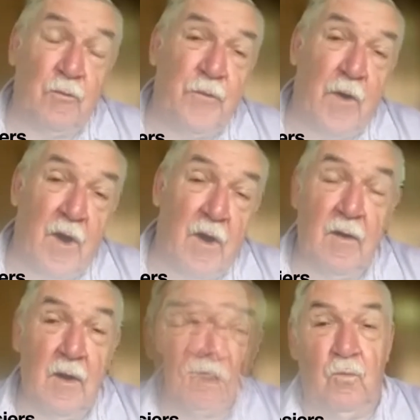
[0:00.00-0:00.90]
far,
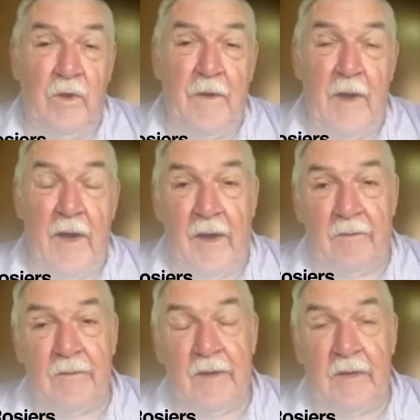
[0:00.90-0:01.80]
we've
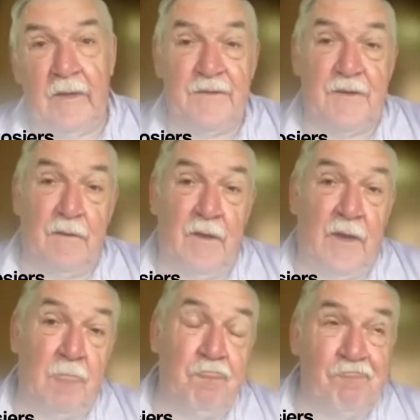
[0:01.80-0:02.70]
had
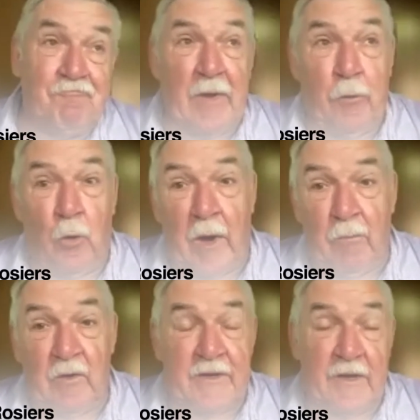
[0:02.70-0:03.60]
easily I
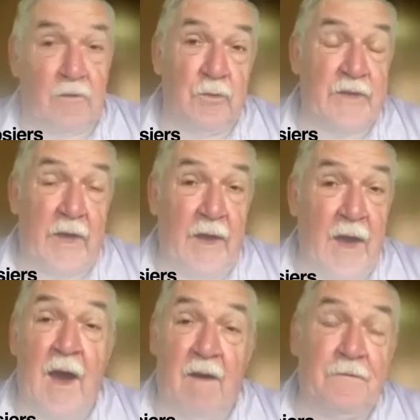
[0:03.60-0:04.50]
would say close to
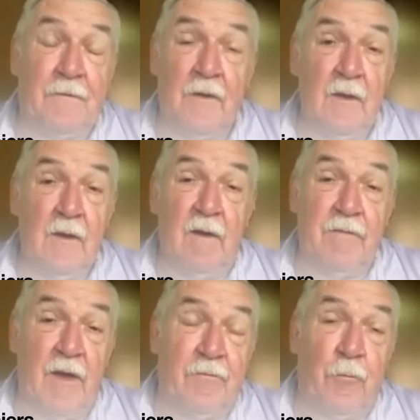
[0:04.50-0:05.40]
half of
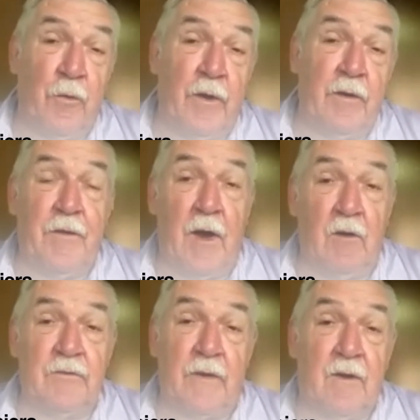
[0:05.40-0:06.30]
that
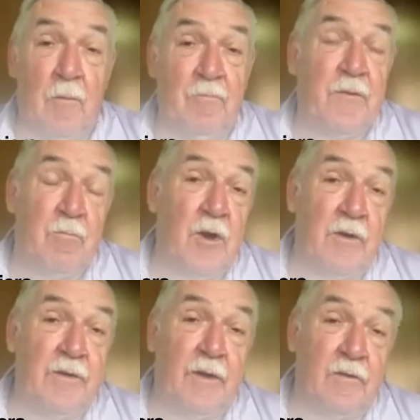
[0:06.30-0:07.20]
400,000 come from
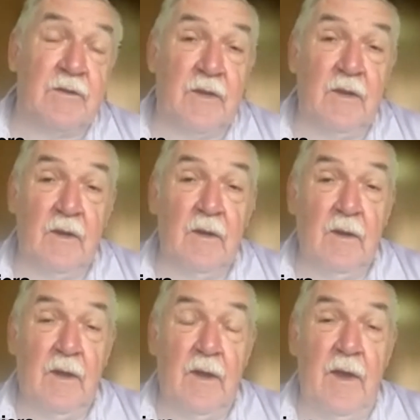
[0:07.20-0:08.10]
car dealers.
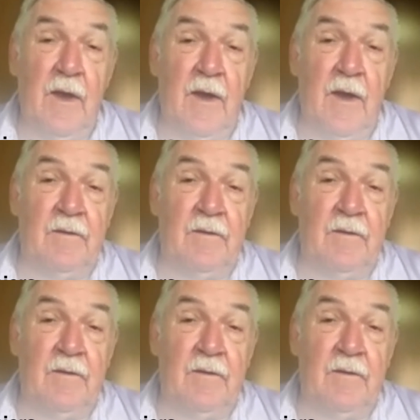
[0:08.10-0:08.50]
And